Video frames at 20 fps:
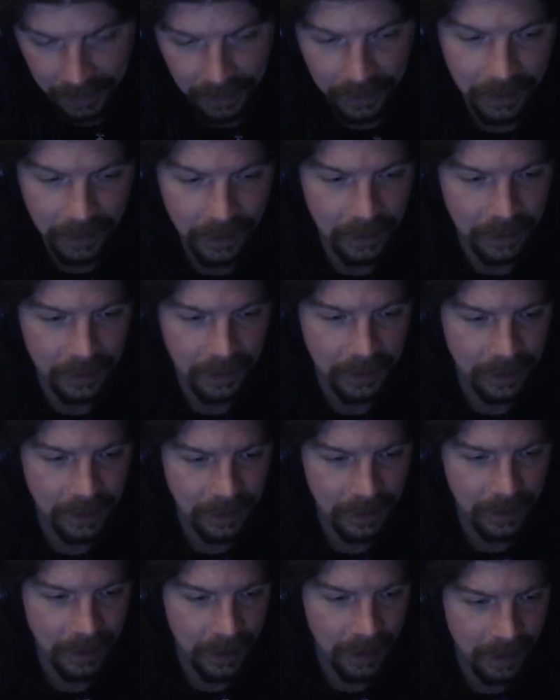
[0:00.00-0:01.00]
Because
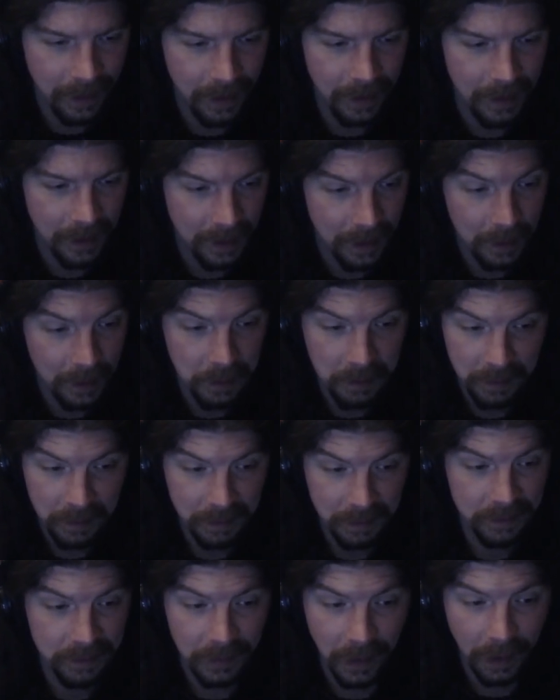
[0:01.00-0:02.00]

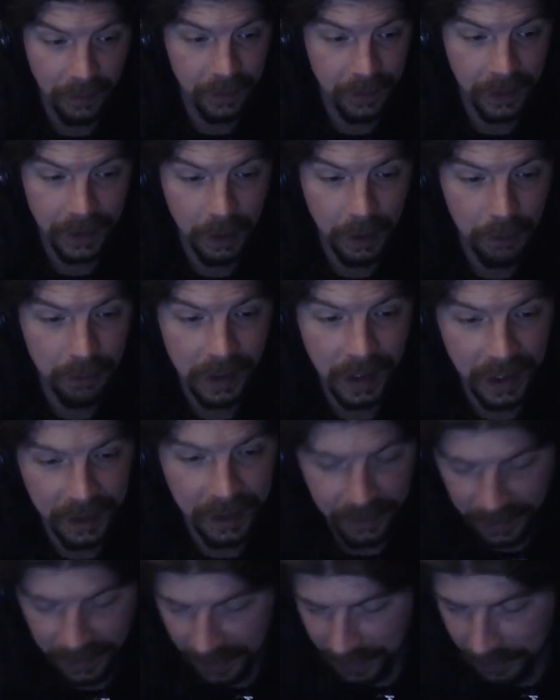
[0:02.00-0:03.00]
I've done that plenty
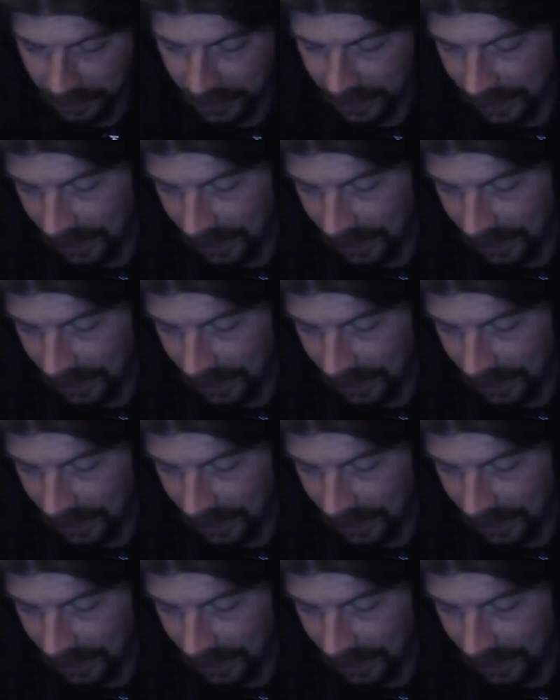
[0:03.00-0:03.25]
of times.